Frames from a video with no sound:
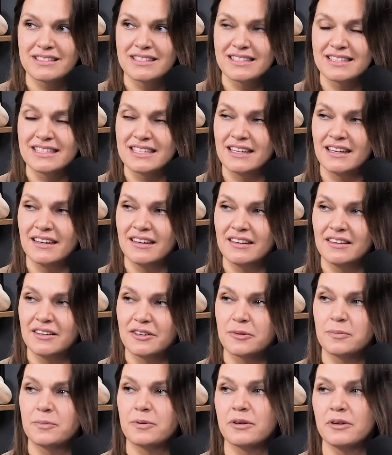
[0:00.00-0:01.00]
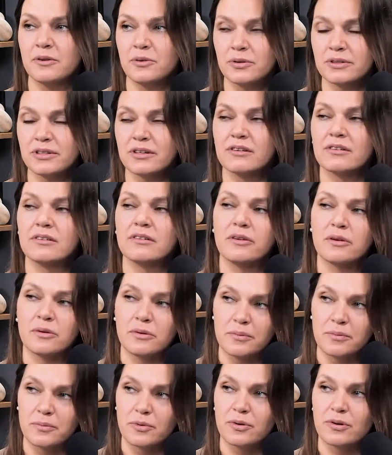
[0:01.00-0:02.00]
CTA here. Pre-order,
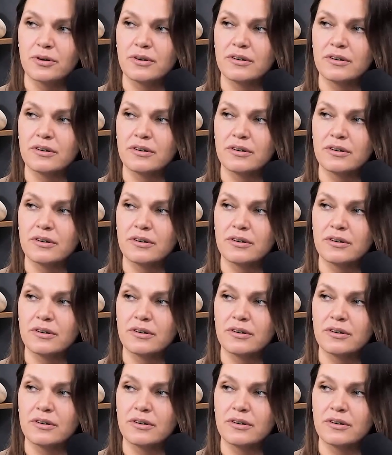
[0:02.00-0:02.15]
learn more.